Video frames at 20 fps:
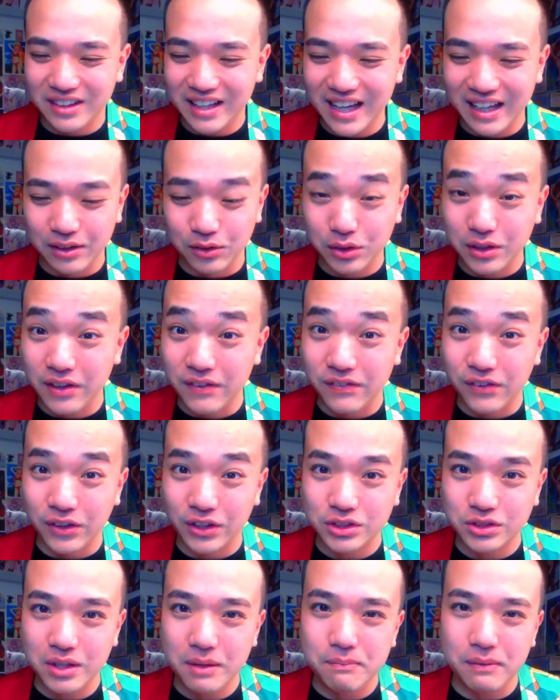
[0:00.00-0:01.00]
yeah, looking
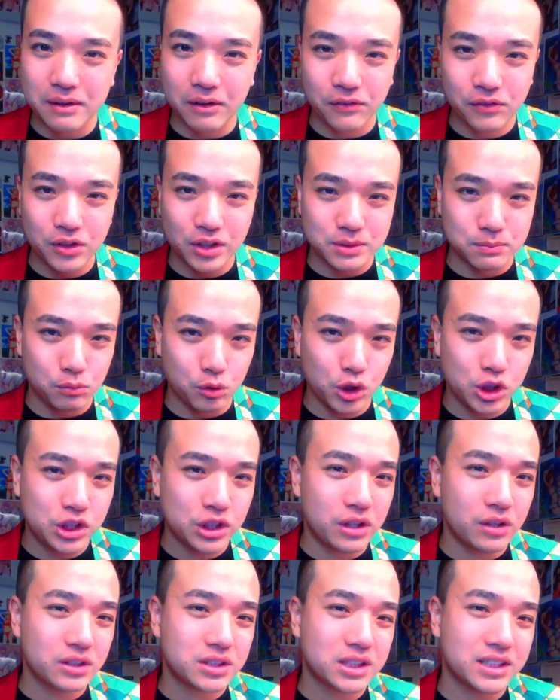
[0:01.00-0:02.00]
forward to it. But of course,
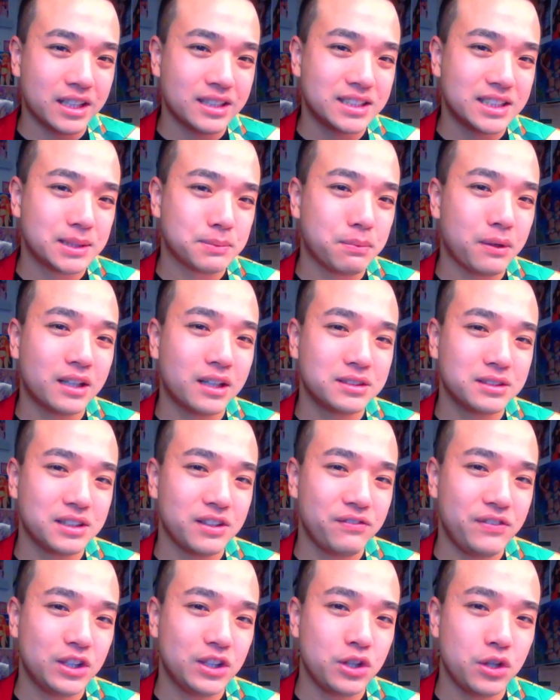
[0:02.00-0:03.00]
Muichiro does his part to
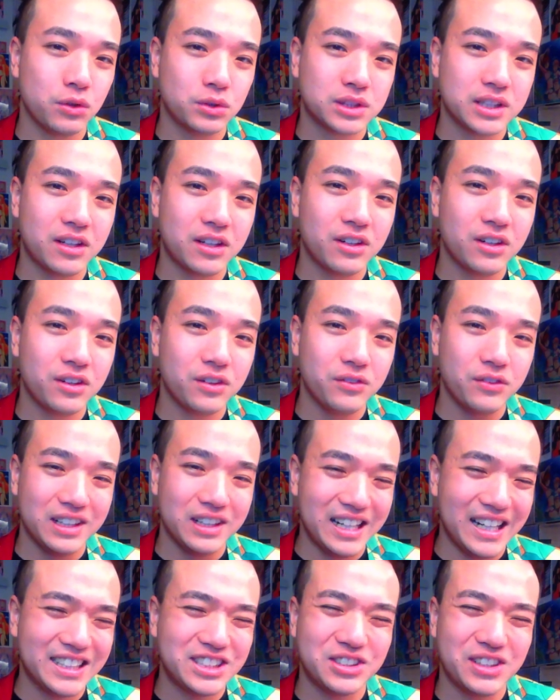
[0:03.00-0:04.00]
defeat Gyotaro
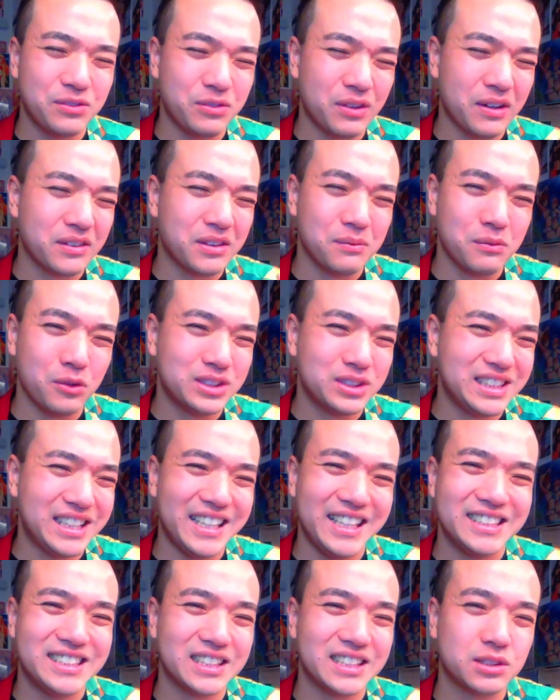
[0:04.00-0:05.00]
with literally one of the most
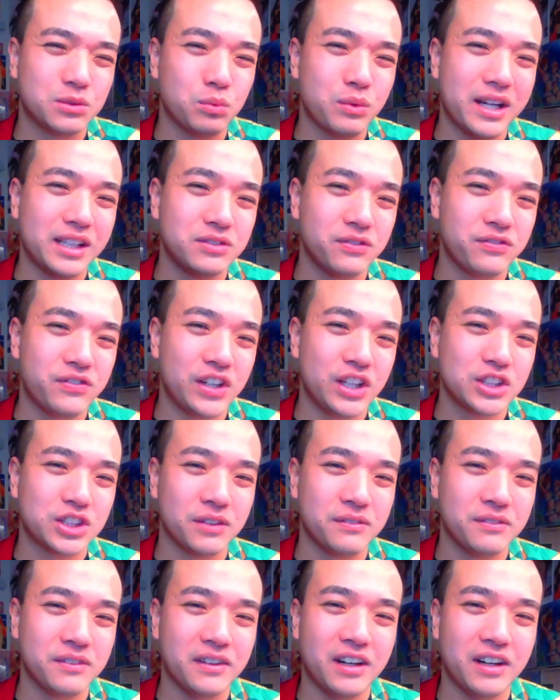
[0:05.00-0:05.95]
easiest way to finish off him